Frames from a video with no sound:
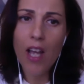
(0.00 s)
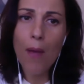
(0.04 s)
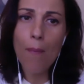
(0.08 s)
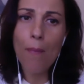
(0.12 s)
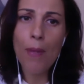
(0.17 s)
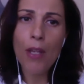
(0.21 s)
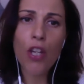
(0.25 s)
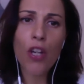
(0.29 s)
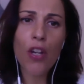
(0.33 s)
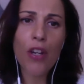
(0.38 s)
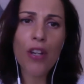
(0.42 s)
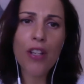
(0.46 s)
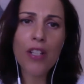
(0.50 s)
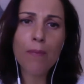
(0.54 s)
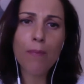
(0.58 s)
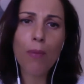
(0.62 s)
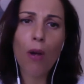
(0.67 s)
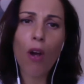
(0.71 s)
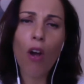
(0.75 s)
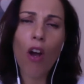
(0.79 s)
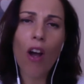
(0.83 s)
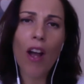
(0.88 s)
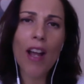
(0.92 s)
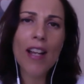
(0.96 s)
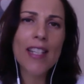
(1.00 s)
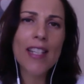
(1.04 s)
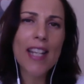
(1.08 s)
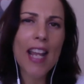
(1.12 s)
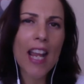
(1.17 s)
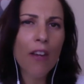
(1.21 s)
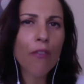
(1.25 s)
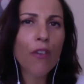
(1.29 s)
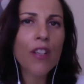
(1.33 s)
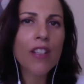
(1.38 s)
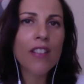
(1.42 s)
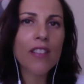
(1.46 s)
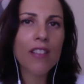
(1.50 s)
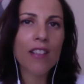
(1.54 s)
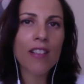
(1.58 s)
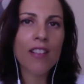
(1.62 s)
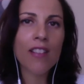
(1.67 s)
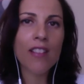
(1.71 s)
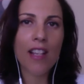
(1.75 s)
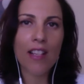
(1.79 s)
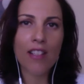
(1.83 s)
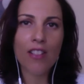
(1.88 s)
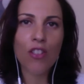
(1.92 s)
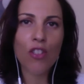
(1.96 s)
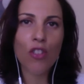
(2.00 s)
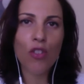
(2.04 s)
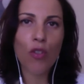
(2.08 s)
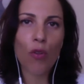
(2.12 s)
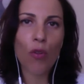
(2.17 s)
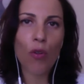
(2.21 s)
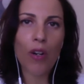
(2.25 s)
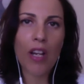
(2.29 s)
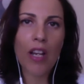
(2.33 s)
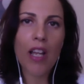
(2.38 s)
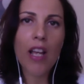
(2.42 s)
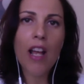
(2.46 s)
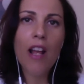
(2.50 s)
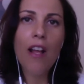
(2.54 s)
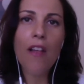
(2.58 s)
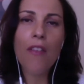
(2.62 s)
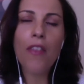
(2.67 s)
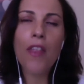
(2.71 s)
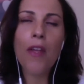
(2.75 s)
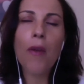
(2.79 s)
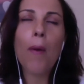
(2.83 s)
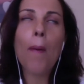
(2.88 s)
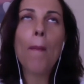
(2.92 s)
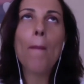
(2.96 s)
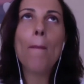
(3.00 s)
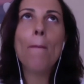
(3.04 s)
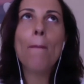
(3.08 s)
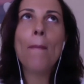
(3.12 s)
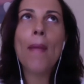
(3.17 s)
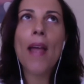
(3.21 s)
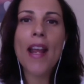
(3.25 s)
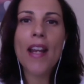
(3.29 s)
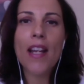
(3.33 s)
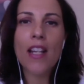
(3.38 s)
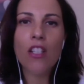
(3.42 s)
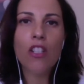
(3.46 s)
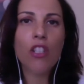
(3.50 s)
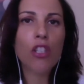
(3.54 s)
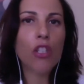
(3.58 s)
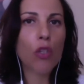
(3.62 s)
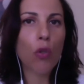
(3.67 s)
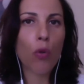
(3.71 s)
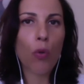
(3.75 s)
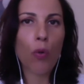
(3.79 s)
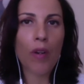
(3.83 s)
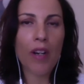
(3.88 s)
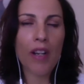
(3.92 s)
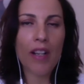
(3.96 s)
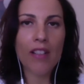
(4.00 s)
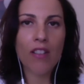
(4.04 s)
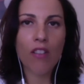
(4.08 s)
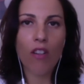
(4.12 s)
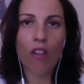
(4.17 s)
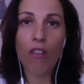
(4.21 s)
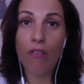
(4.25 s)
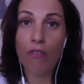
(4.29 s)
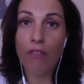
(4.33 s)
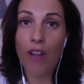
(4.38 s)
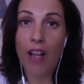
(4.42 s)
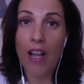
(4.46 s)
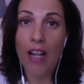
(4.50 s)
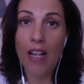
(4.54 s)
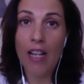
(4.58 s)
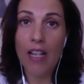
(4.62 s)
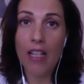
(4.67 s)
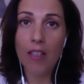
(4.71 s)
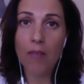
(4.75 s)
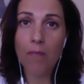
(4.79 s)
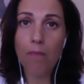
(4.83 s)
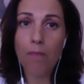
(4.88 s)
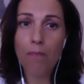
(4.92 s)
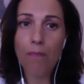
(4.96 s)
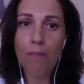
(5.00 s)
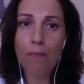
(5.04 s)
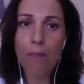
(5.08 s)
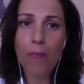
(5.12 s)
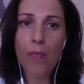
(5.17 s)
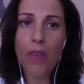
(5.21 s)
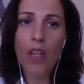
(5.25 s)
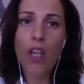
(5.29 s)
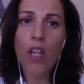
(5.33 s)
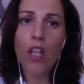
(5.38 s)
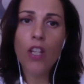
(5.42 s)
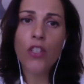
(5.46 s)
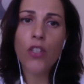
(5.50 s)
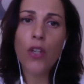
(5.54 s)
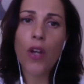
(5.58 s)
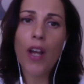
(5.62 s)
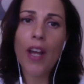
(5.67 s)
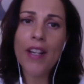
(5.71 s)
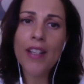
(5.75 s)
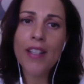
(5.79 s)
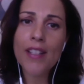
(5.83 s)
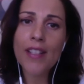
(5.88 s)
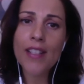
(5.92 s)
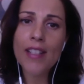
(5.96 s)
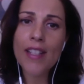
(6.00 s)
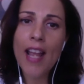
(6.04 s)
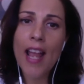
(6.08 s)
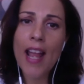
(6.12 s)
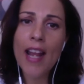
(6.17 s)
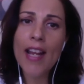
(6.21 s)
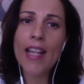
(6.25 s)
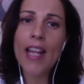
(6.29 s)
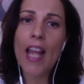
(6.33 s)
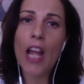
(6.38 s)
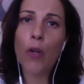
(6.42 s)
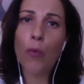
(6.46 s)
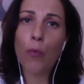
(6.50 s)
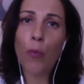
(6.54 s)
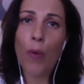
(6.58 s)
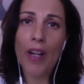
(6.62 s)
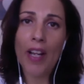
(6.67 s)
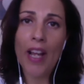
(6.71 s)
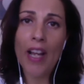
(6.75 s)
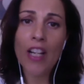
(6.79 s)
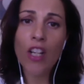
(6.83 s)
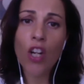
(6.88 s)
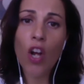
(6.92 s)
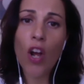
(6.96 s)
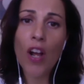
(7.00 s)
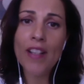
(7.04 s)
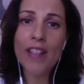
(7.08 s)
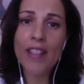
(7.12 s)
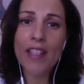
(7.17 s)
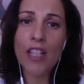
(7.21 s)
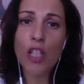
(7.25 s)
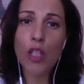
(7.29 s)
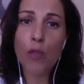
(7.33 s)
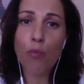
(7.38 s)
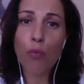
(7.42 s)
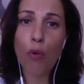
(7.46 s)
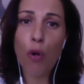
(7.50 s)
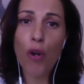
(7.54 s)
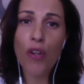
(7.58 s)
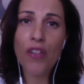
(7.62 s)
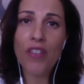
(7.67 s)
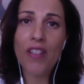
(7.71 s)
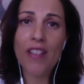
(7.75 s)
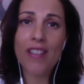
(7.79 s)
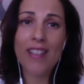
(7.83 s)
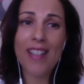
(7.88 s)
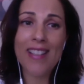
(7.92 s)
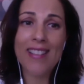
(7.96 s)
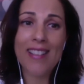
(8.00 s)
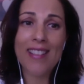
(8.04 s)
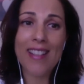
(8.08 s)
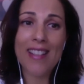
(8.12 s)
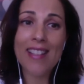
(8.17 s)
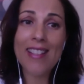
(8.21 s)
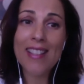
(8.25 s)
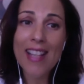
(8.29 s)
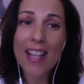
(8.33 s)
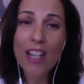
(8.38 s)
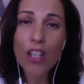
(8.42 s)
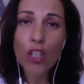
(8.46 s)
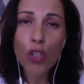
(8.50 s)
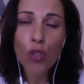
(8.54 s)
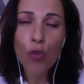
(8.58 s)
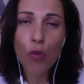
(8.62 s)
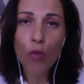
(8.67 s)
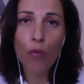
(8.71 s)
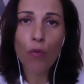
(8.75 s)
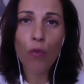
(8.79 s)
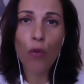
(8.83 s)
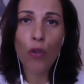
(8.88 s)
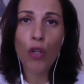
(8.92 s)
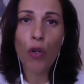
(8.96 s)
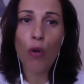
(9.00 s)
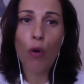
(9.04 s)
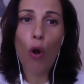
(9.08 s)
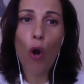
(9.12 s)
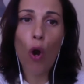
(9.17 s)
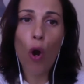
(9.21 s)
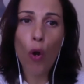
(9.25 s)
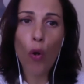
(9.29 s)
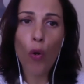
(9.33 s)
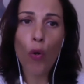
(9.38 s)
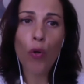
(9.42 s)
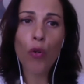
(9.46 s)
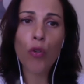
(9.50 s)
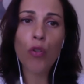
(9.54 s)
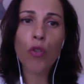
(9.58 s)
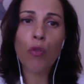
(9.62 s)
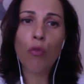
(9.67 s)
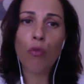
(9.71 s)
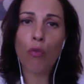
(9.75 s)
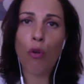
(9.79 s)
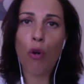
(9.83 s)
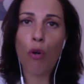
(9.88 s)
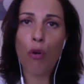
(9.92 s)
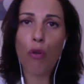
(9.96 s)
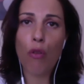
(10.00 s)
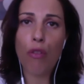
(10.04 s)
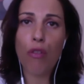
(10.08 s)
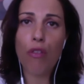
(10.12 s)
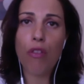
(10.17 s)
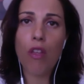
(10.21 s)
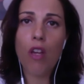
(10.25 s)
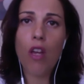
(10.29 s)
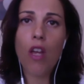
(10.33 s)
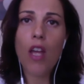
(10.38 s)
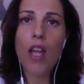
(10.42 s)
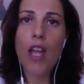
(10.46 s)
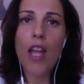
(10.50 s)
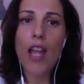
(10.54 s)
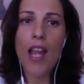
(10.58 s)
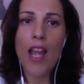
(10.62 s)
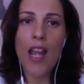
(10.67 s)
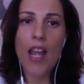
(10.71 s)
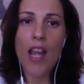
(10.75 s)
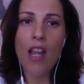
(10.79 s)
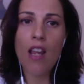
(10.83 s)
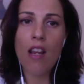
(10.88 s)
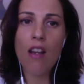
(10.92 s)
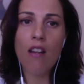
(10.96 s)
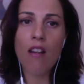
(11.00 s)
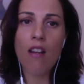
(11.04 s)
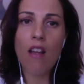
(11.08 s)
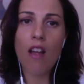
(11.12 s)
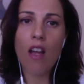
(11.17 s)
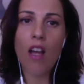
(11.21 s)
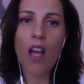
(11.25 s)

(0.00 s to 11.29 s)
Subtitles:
Because behind every success story, there are many stories of failure. So understanding and recognizing this process is essential for your own growth in